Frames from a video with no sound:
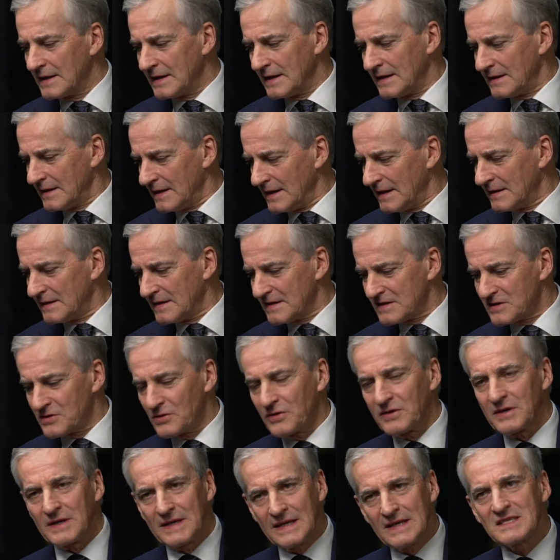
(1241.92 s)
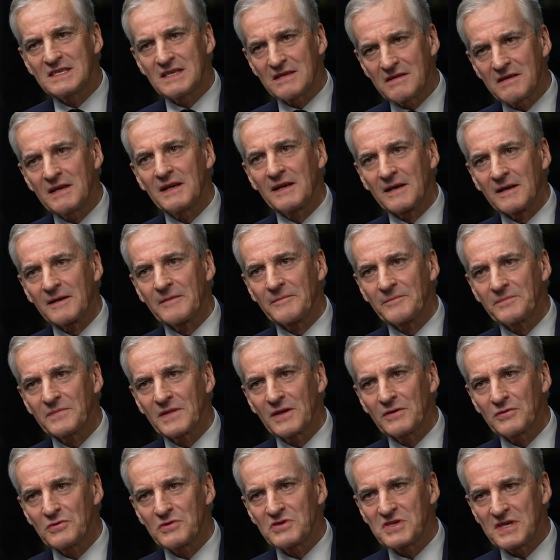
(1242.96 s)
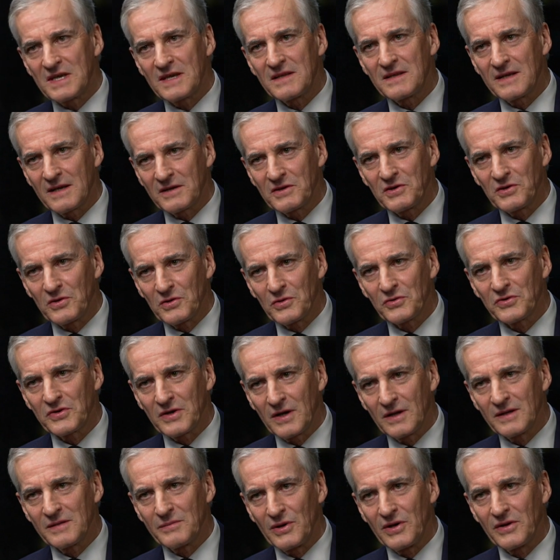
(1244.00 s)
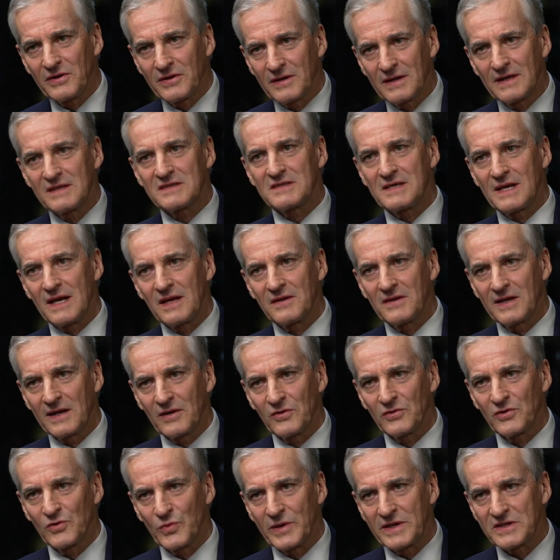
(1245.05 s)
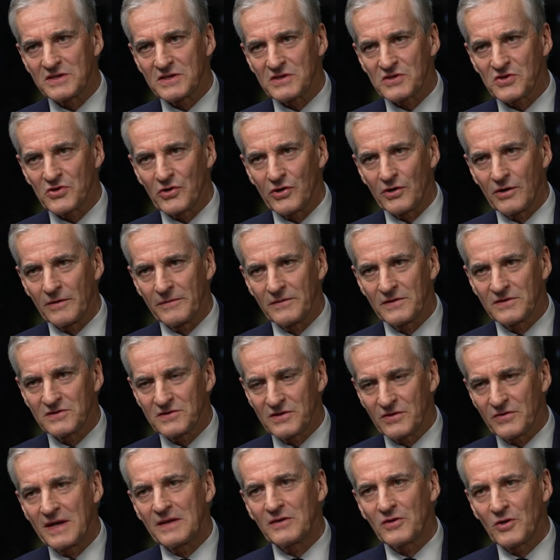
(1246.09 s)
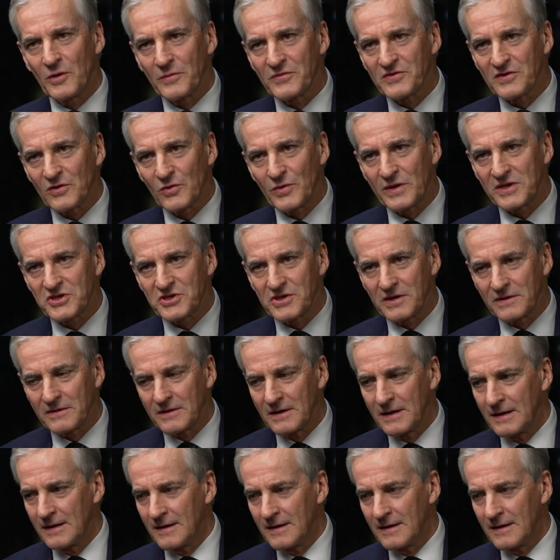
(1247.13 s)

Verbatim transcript: it, it is not an easy thing to see that you know Taliban is landing on Norwegian soil. So then comes the question